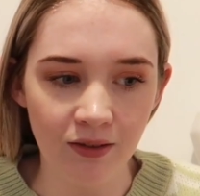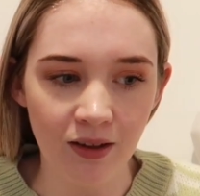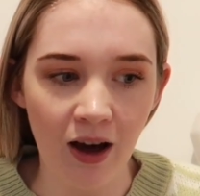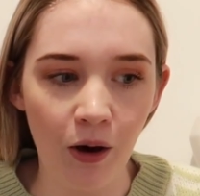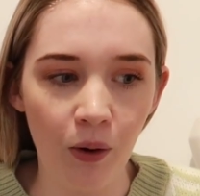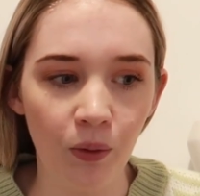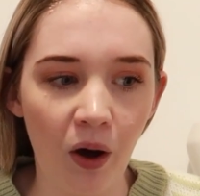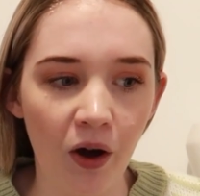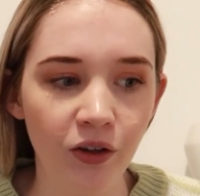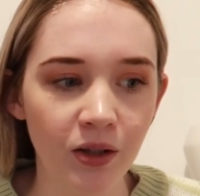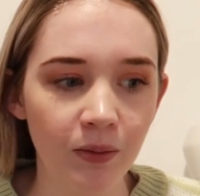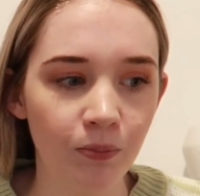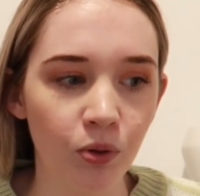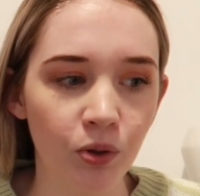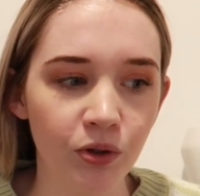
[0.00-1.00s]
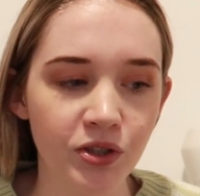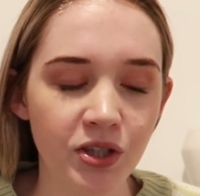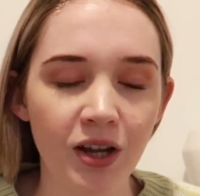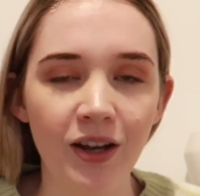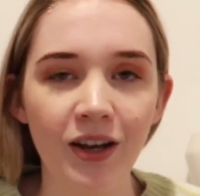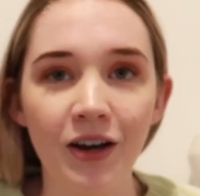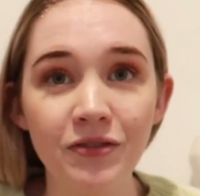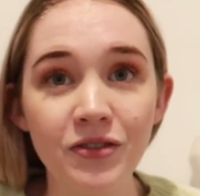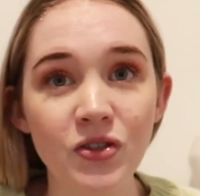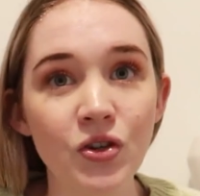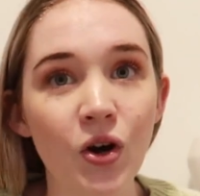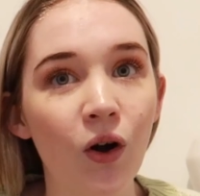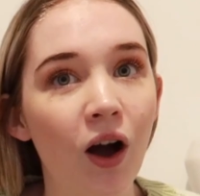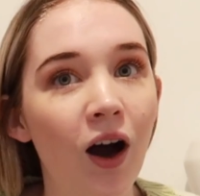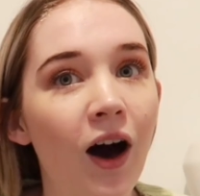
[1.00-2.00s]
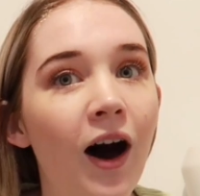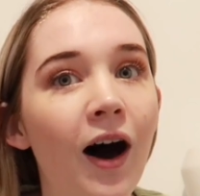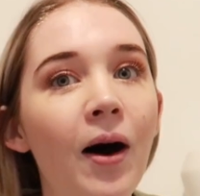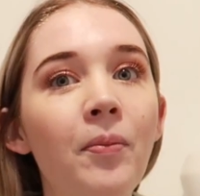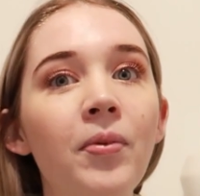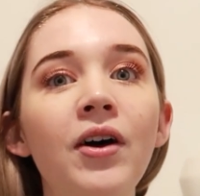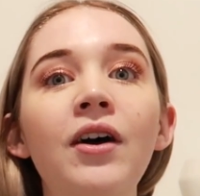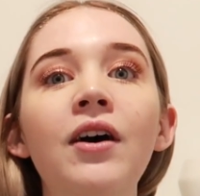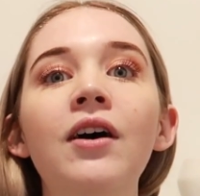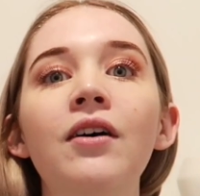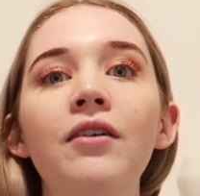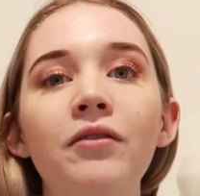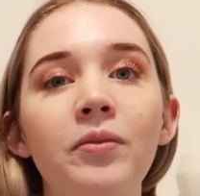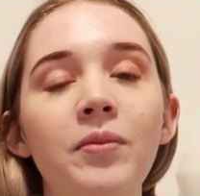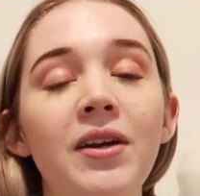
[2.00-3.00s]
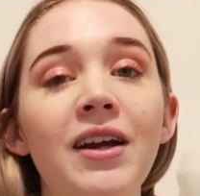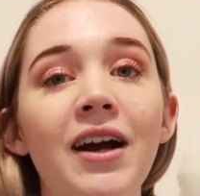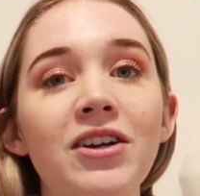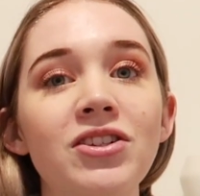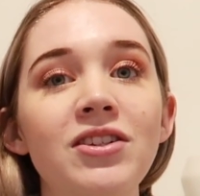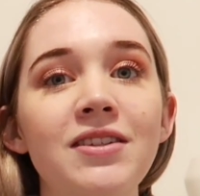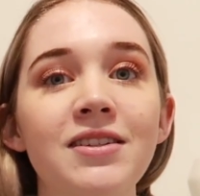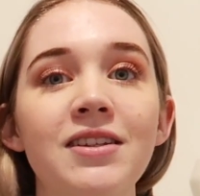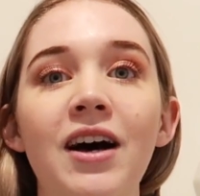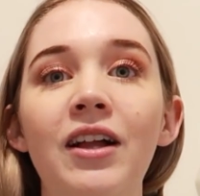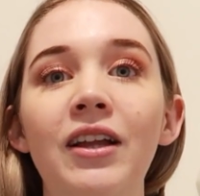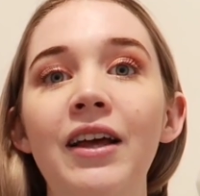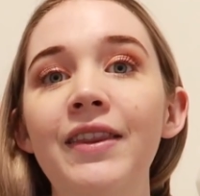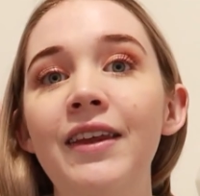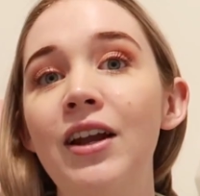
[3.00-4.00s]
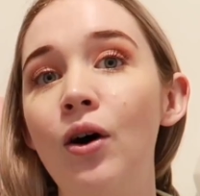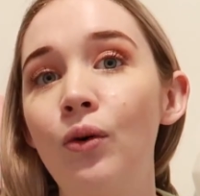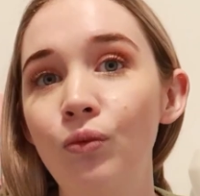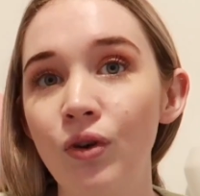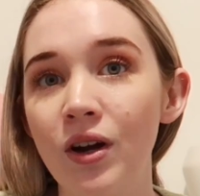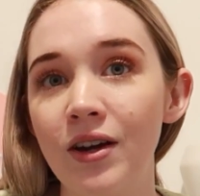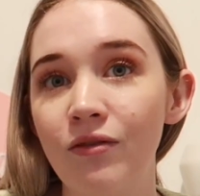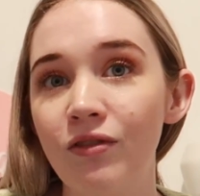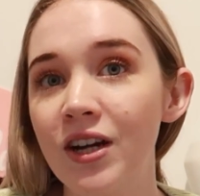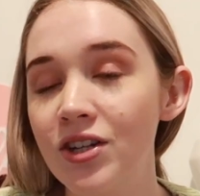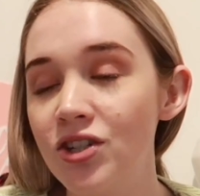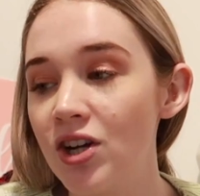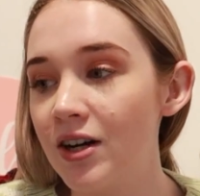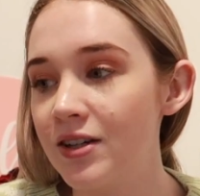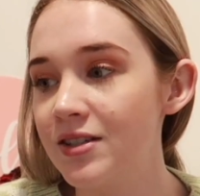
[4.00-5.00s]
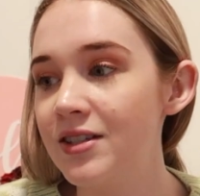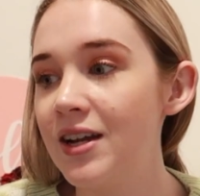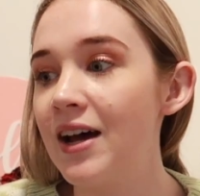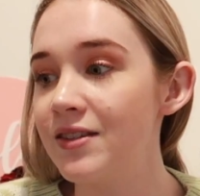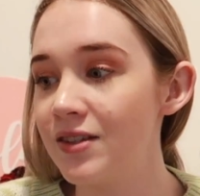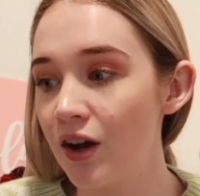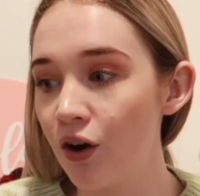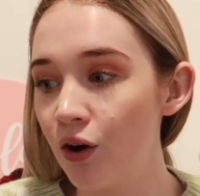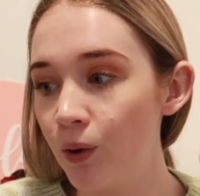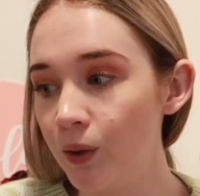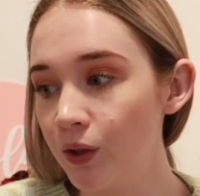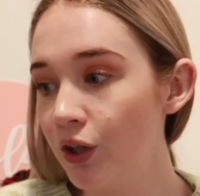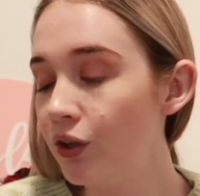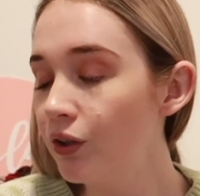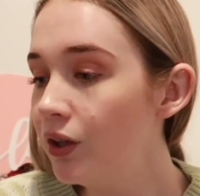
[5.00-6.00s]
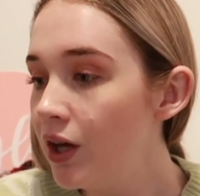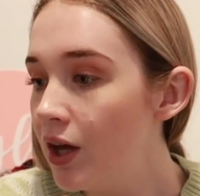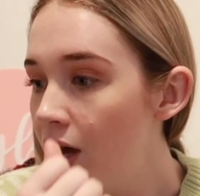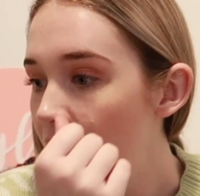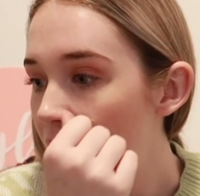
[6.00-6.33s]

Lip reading: I'll only put enough stock up for me to actually sell, and then I'll readjust as I go along.